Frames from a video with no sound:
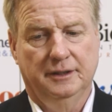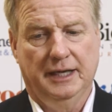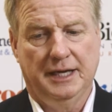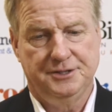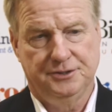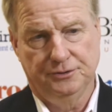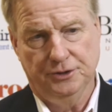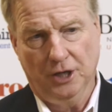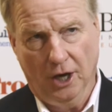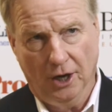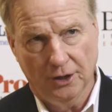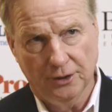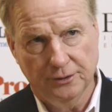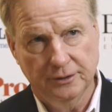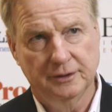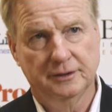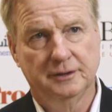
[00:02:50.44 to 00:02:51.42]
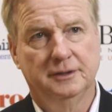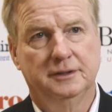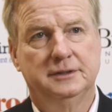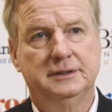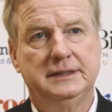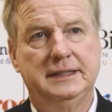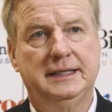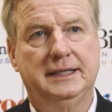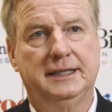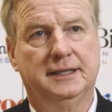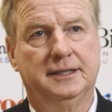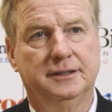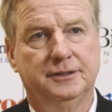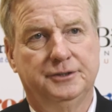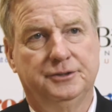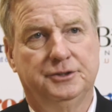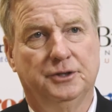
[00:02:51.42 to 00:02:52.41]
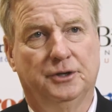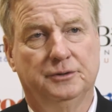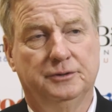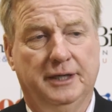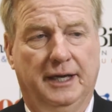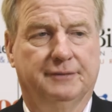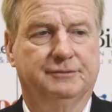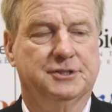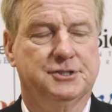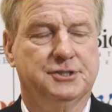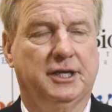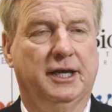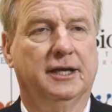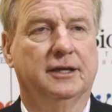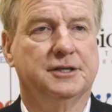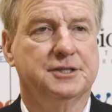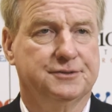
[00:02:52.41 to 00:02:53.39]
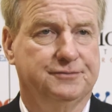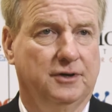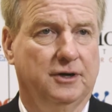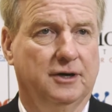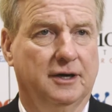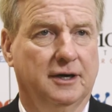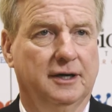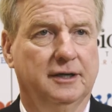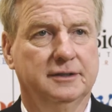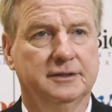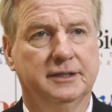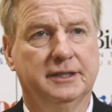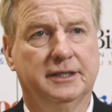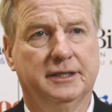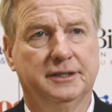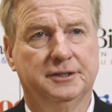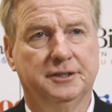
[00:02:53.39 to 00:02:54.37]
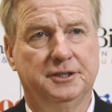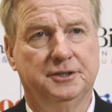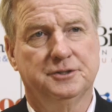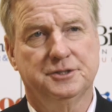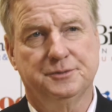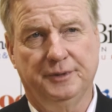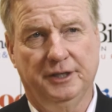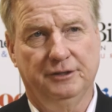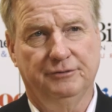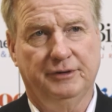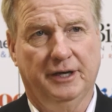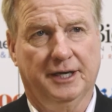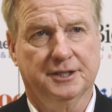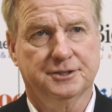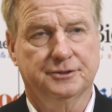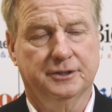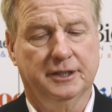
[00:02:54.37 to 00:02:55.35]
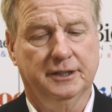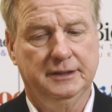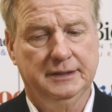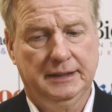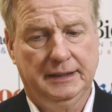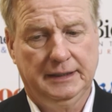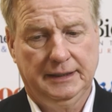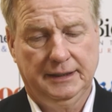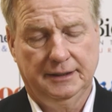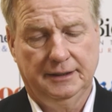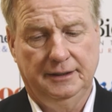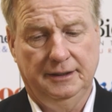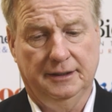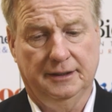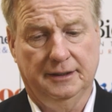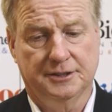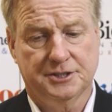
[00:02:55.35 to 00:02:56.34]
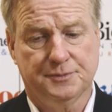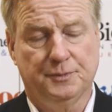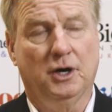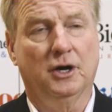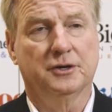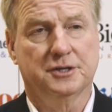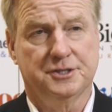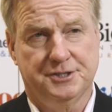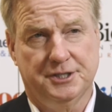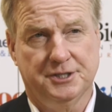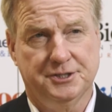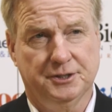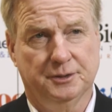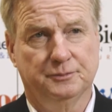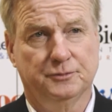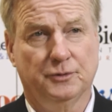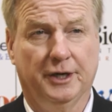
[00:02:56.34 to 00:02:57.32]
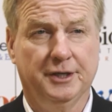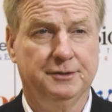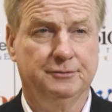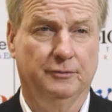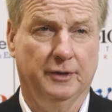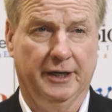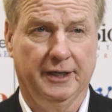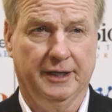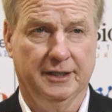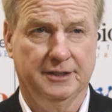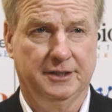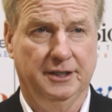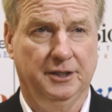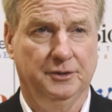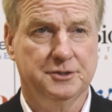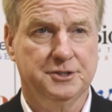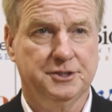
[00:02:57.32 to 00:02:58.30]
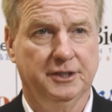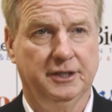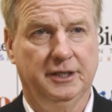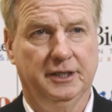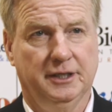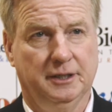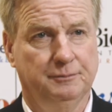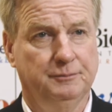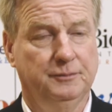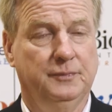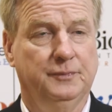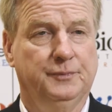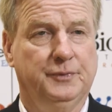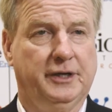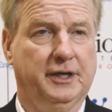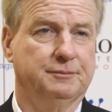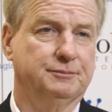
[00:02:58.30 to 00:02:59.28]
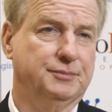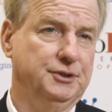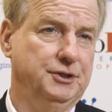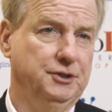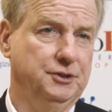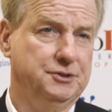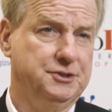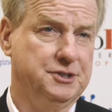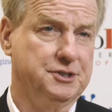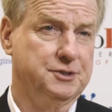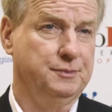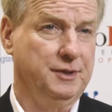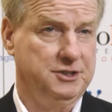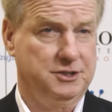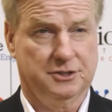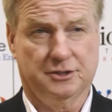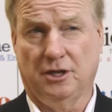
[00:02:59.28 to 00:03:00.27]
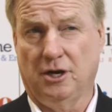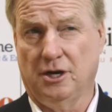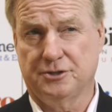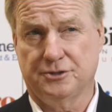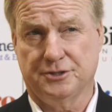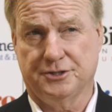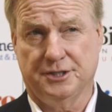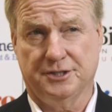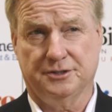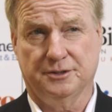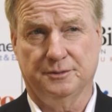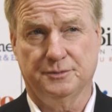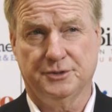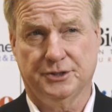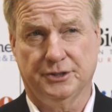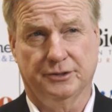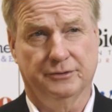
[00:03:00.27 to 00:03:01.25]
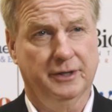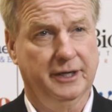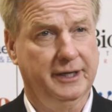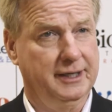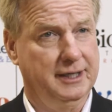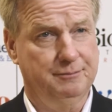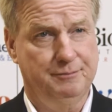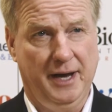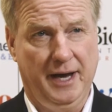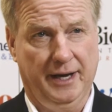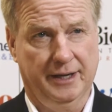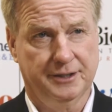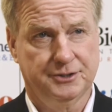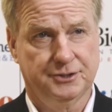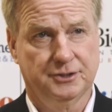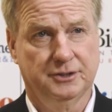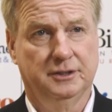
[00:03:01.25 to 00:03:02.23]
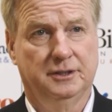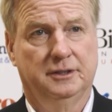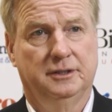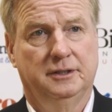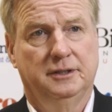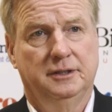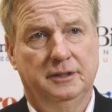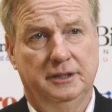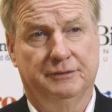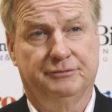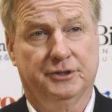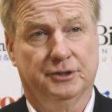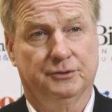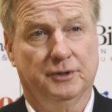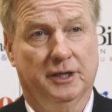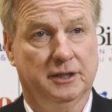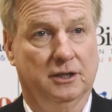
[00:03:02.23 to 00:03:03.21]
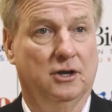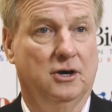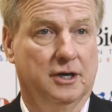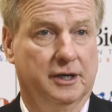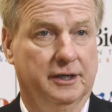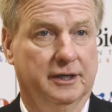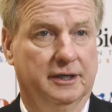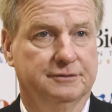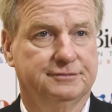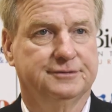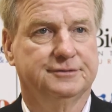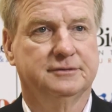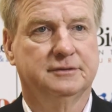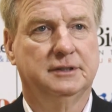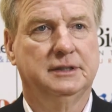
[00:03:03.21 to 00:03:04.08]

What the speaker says: as you know, you don't have to scale as far in continuous manufacturing. A smaller system running continuously can produce as much as larger systems that are running in batch if they're run long enough.